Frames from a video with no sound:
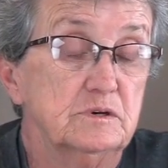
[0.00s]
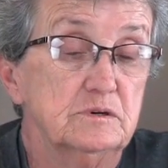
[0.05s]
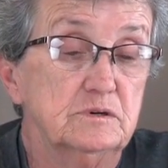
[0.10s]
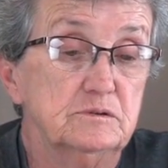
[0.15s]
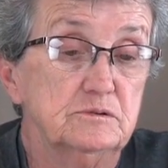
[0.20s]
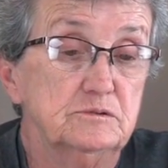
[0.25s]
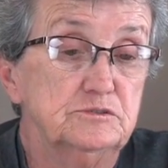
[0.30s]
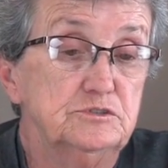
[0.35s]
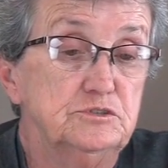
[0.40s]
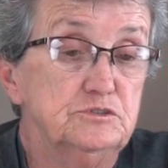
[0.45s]

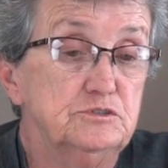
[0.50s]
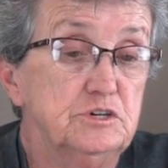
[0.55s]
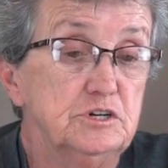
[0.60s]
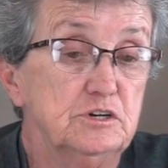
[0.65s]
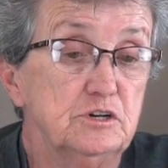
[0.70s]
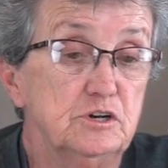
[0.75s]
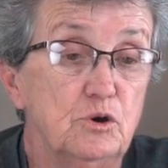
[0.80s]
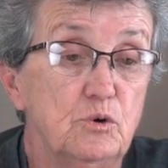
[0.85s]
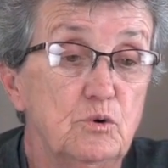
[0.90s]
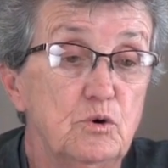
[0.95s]
you get
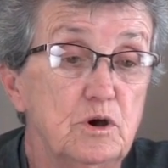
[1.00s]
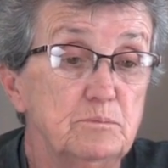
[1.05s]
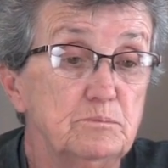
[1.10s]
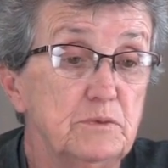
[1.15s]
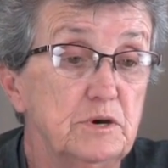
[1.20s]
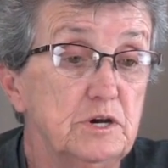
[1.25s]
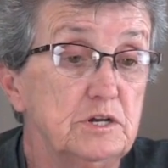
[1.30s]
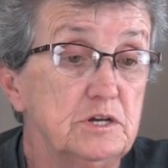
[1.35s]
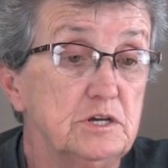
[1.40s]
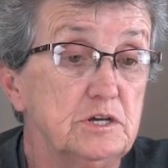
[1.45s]
low on
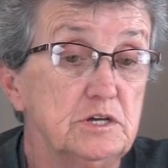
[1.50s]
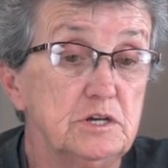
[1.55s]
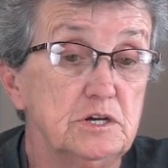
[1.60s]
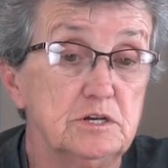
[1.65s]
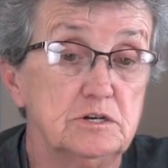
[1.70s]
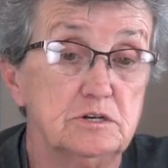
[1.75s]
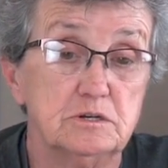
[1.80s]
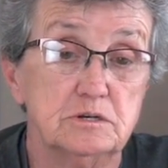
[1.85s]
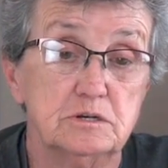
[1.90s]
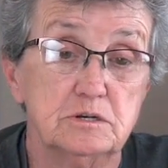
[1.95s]
money
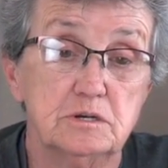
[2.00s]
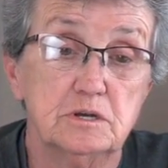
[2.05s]
and